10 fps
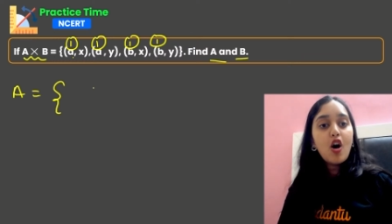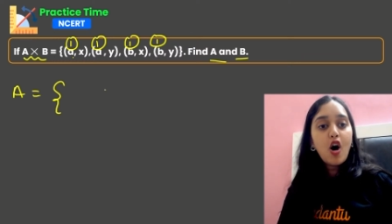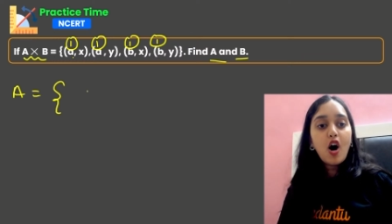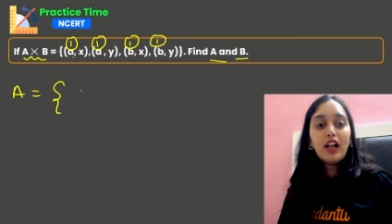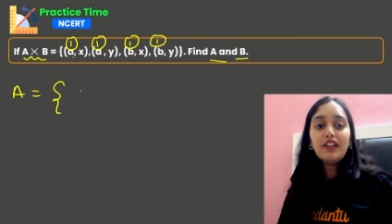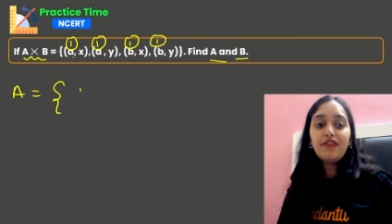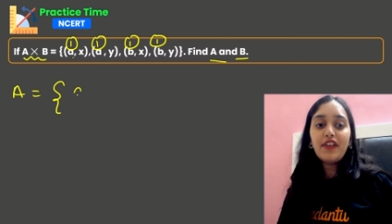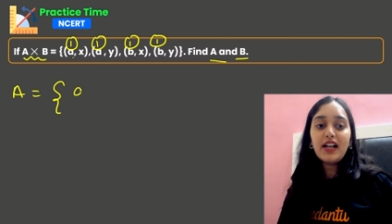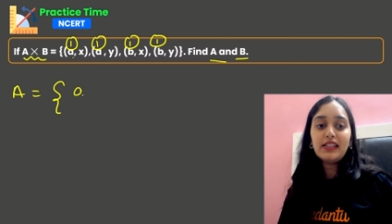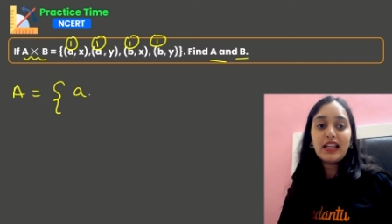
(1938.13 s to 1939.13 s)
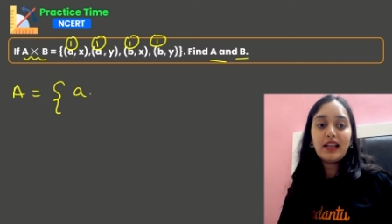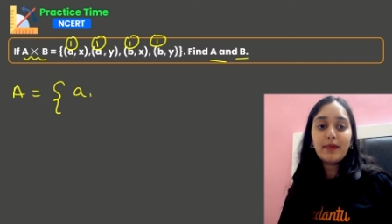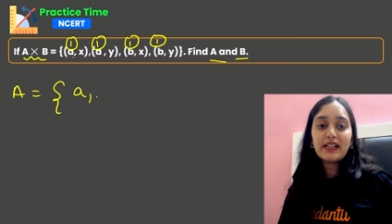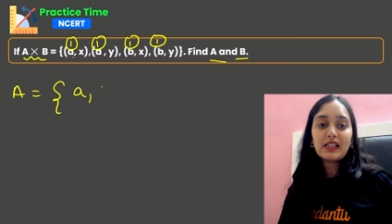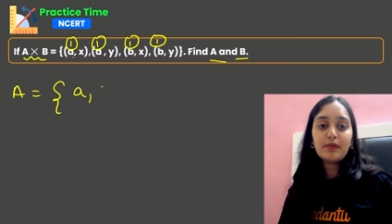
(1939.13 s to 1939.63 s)
all the first
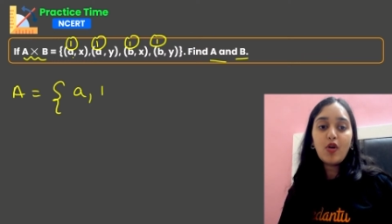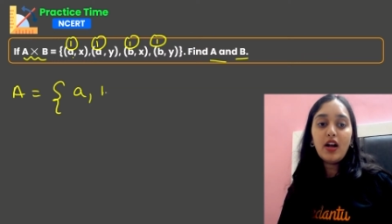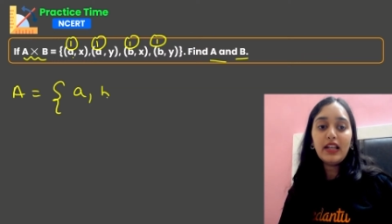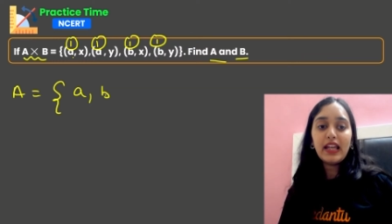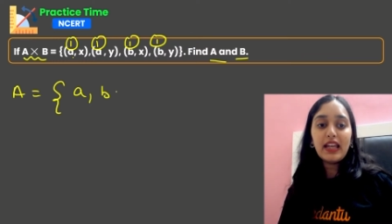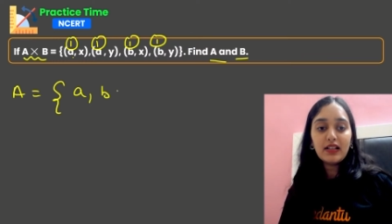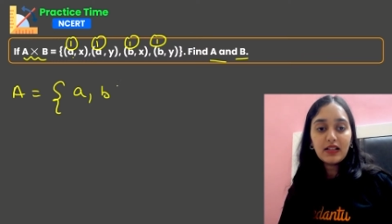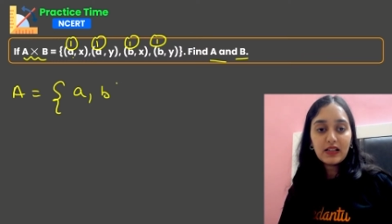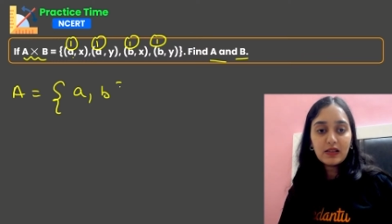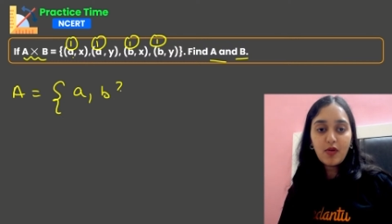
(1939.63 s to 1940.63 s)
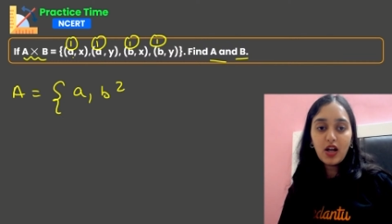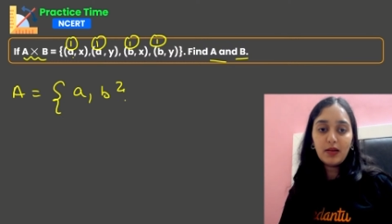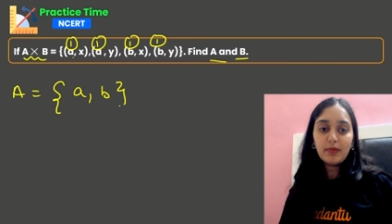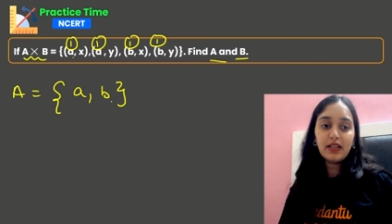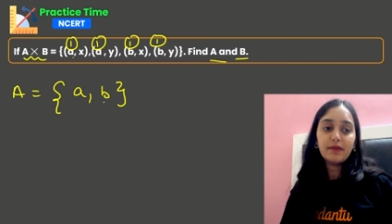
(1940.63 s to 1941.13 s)
elements, small a, small b.